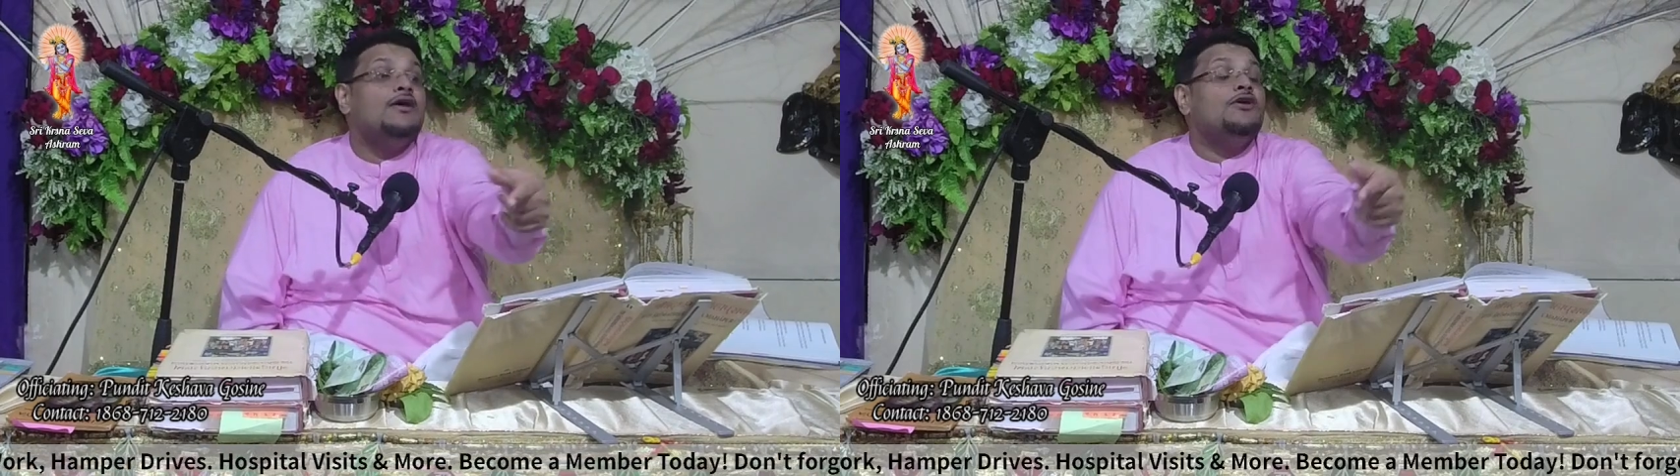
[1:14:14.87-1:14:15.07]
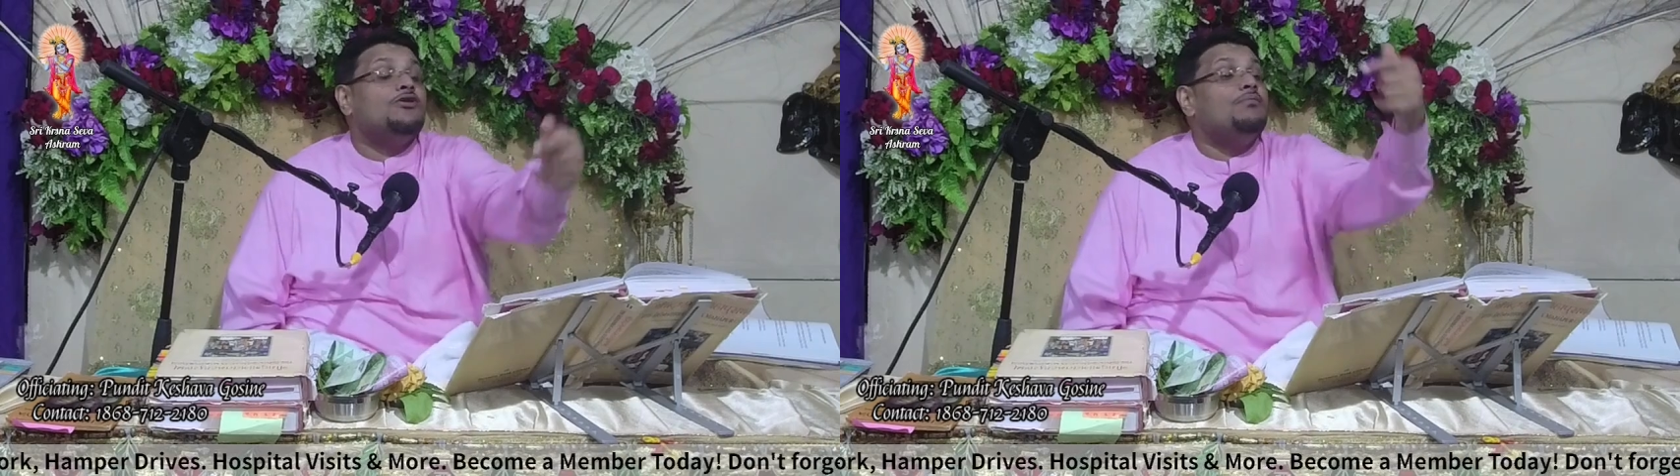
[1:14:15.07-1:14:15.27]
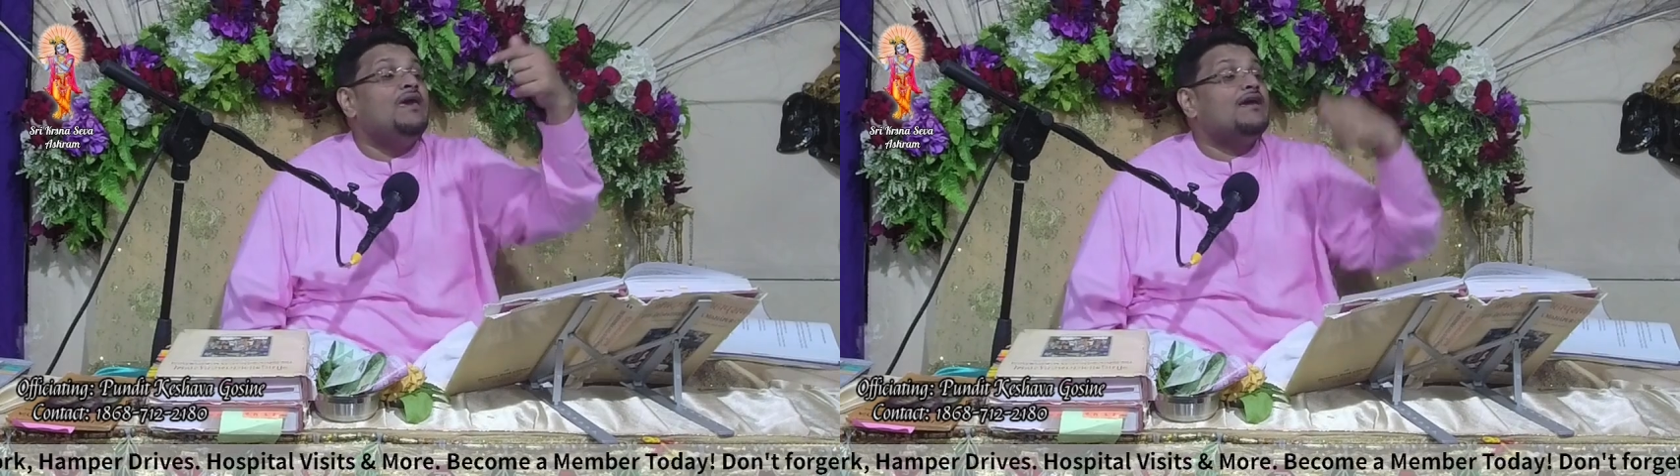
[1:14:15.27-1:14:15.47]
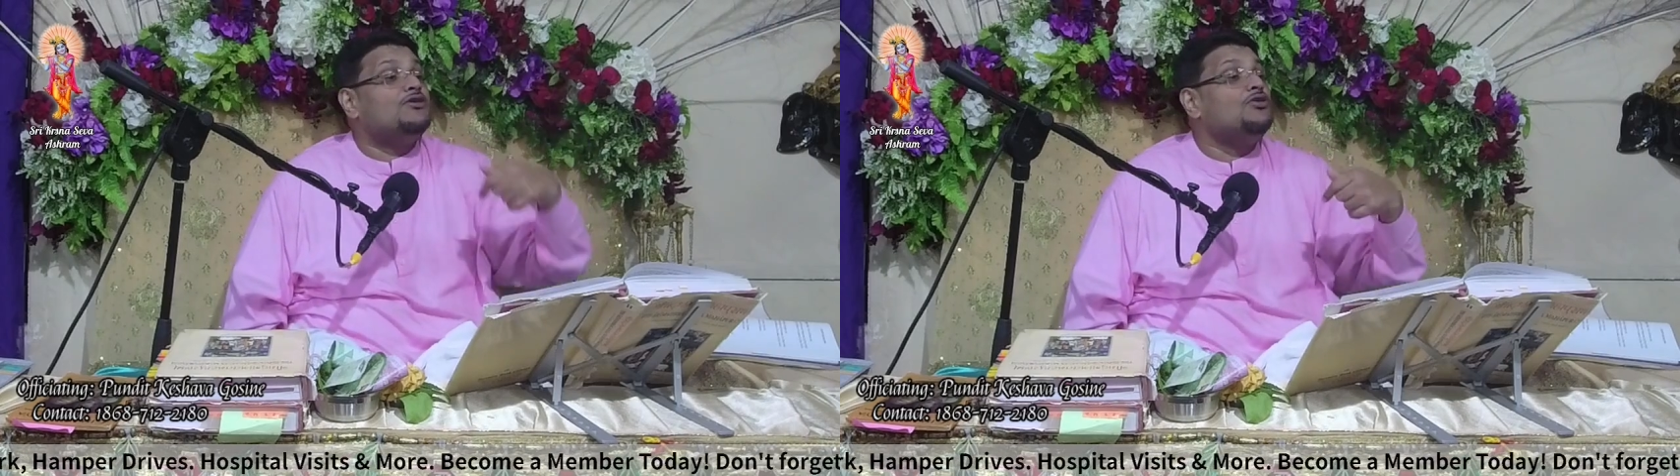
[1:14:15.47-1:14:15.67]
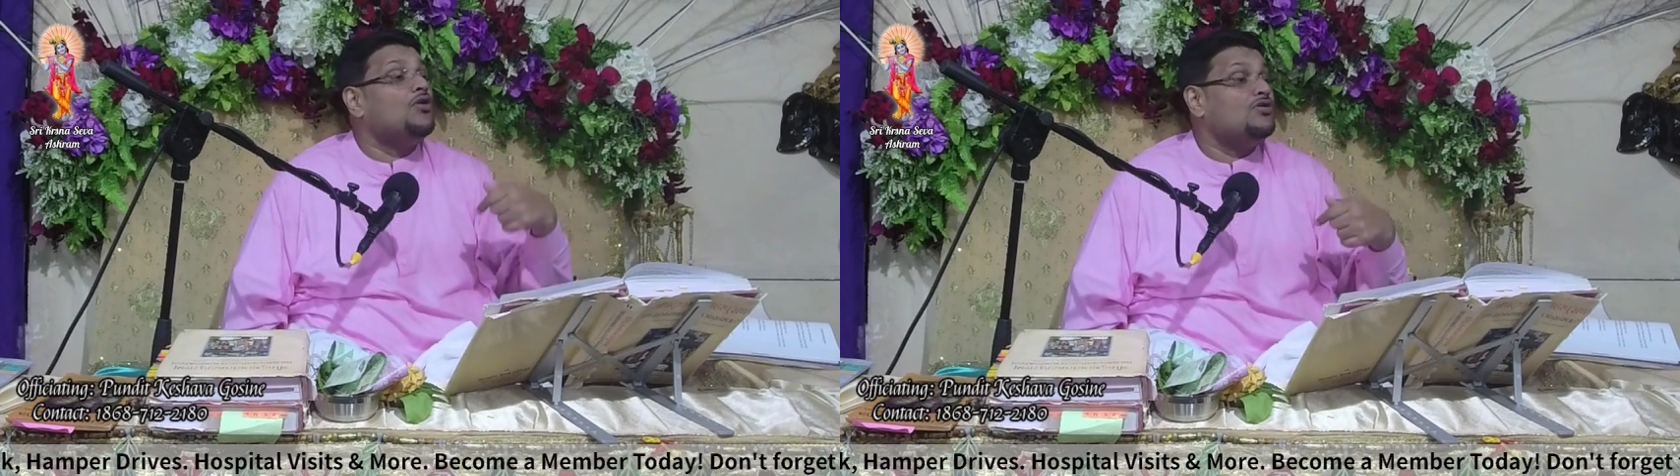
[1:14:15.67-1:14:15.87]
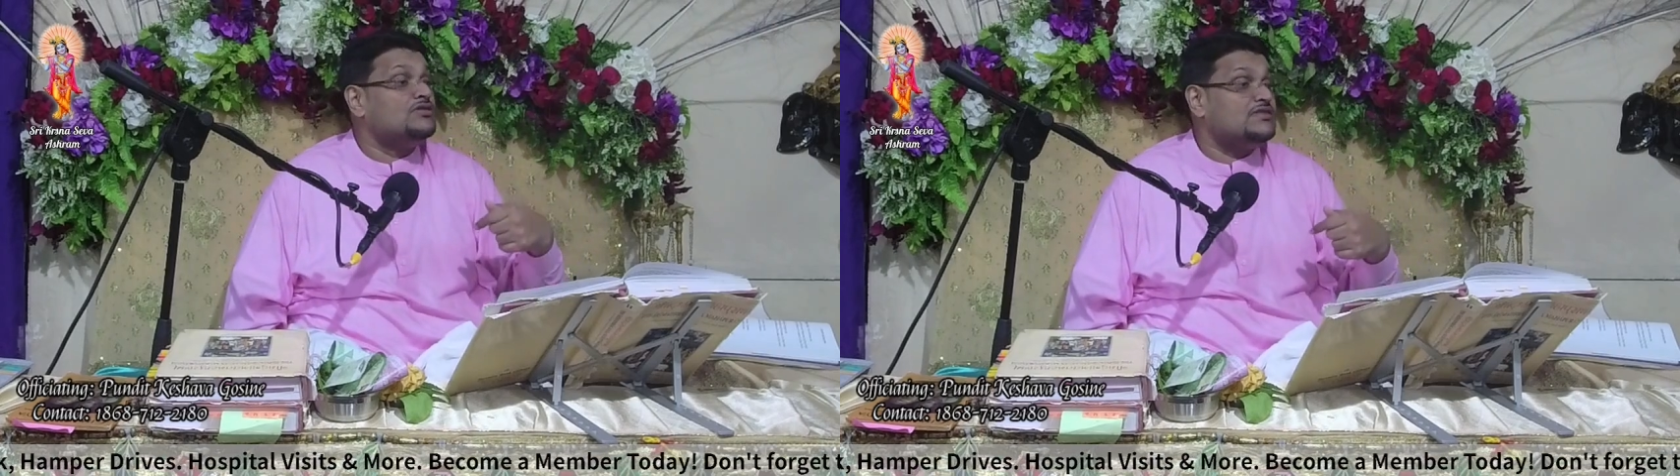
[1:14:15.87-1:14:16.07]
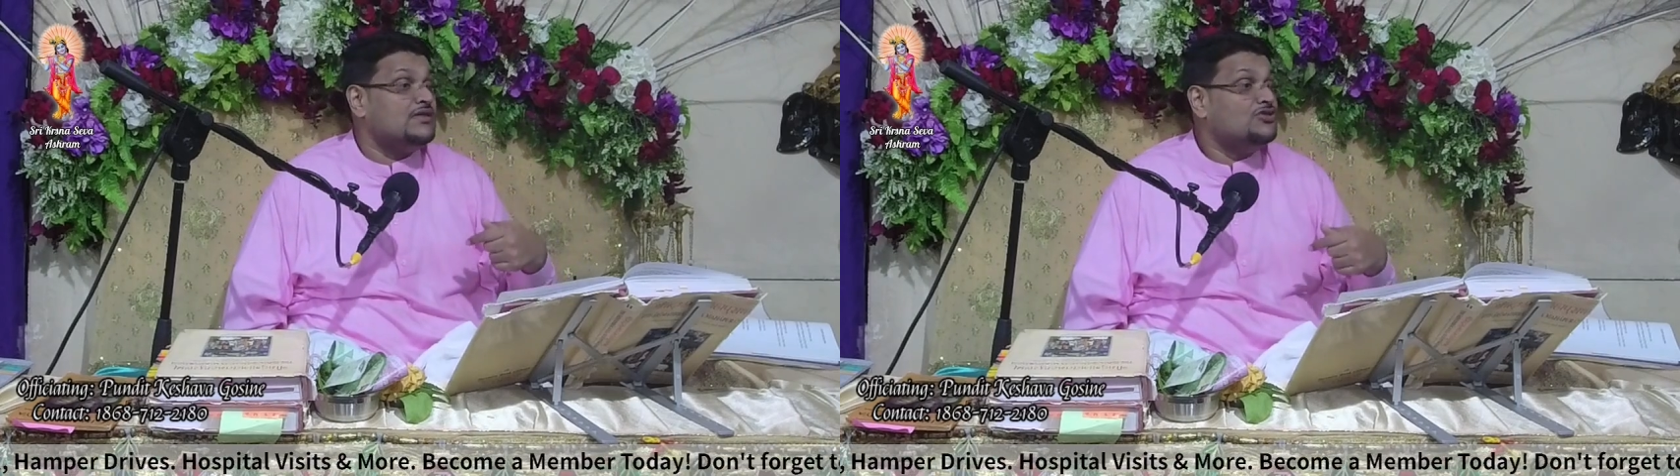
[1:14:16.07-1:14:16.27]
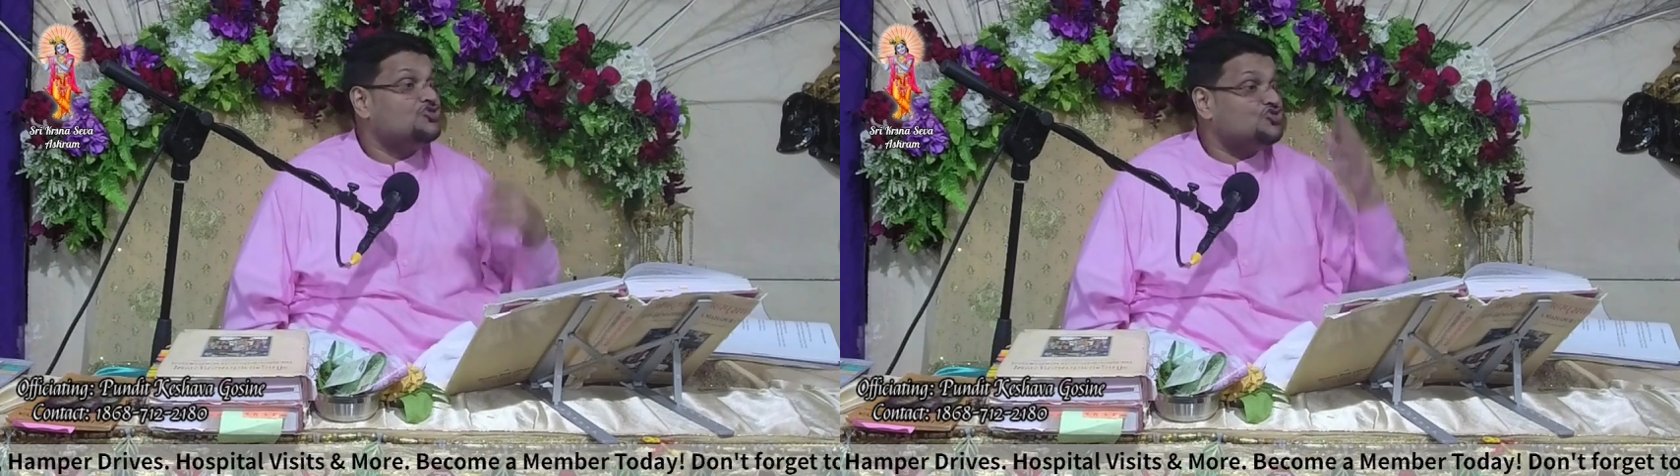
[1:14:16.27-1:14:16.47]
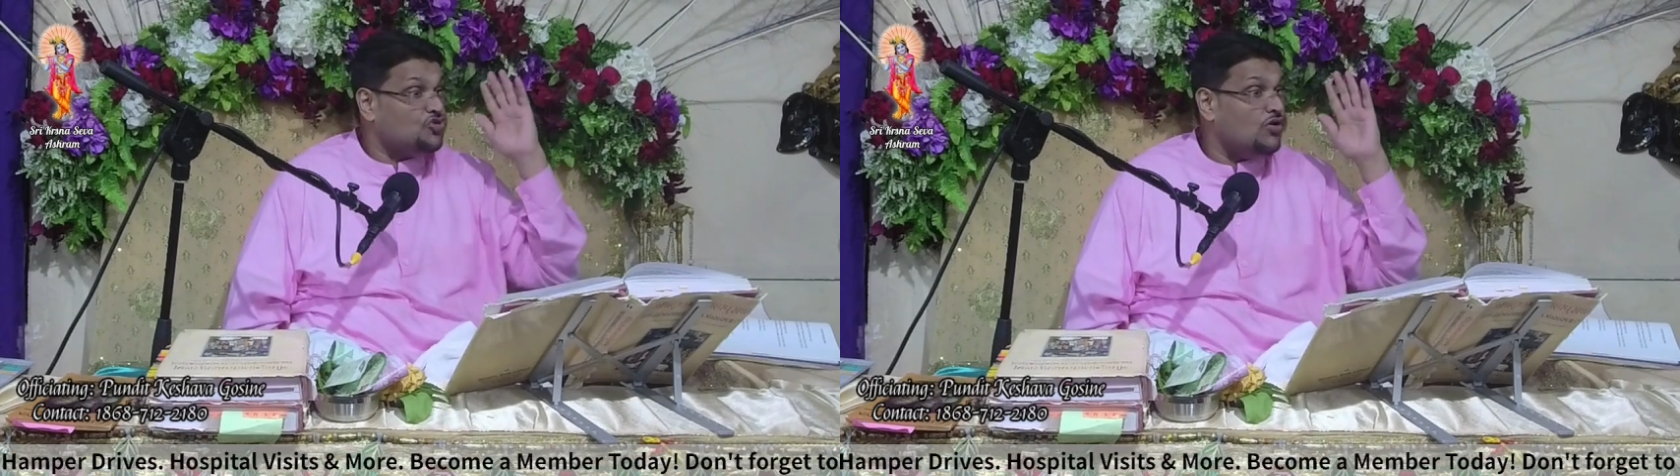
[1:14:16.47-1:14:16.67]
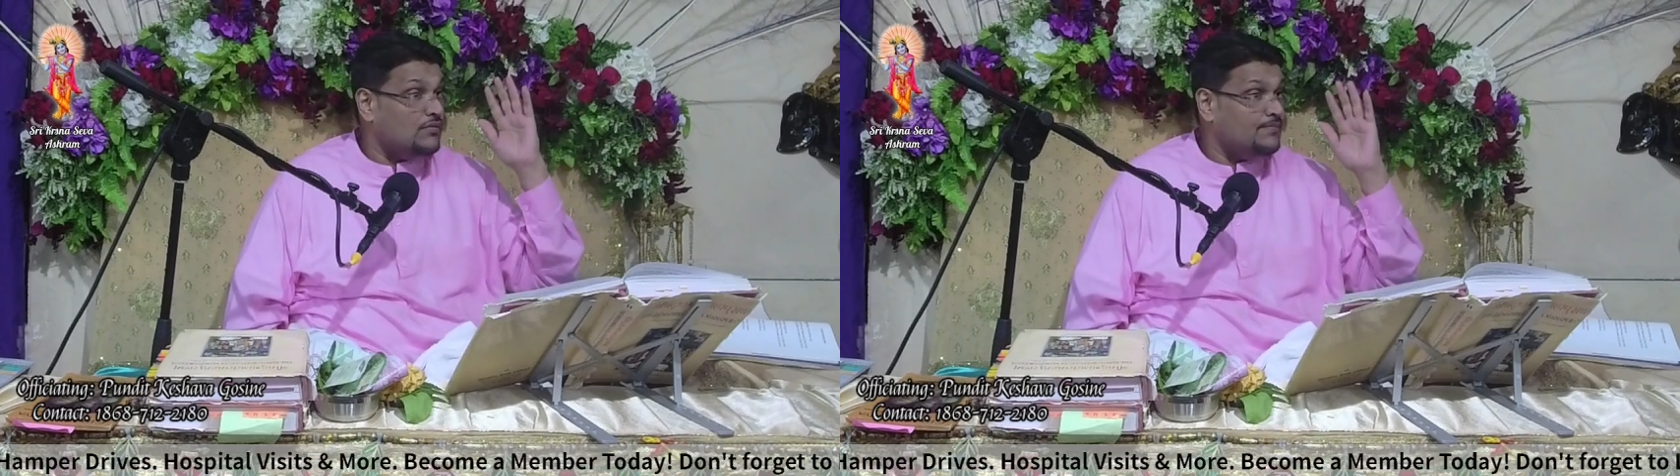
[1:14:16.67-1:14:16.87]
to make yours
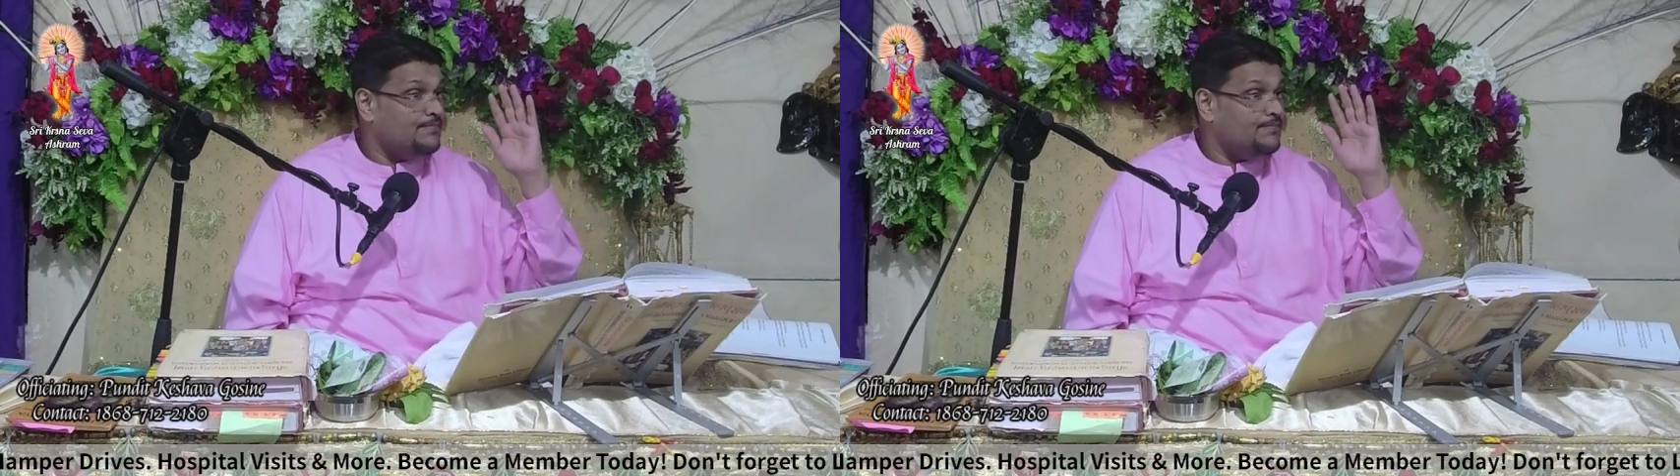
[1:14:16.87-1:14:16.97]
strong.